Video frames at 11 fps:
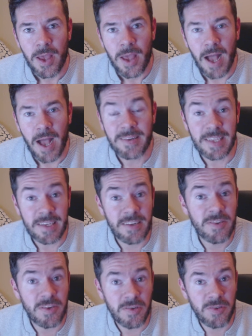as the
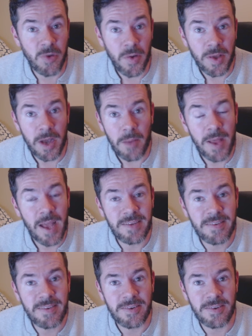industry was growing up, they had
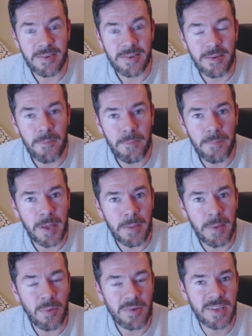to be a
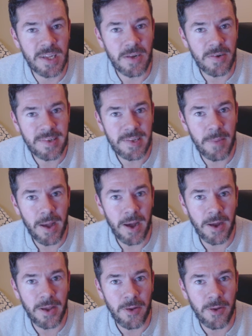bit more serious
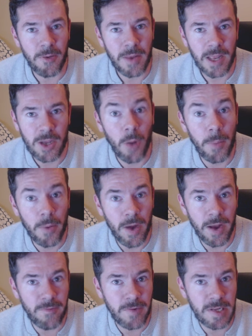about copyright
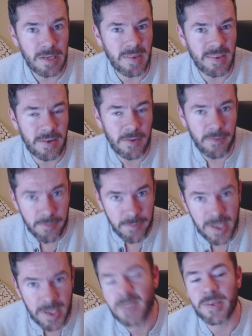
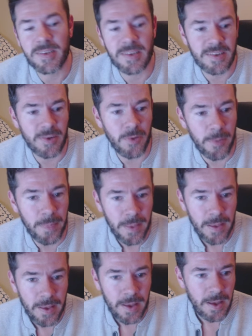infringements and so on.
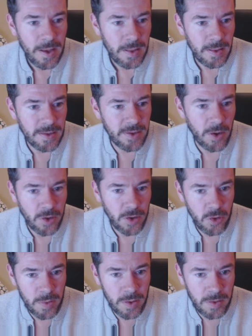Let's go
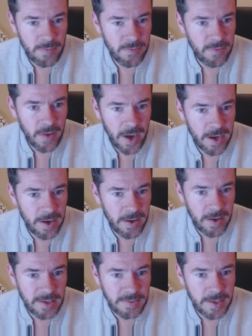human, fighter,
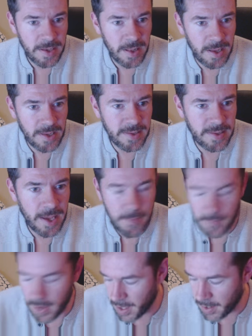as we did in the last game,
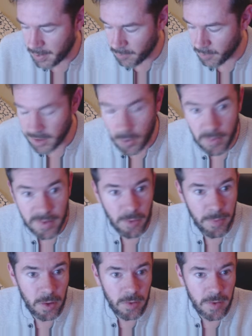and let's go with Sir
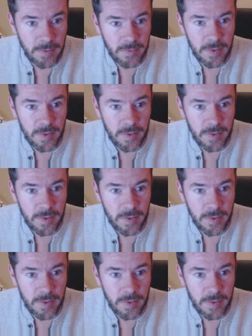Belgrave,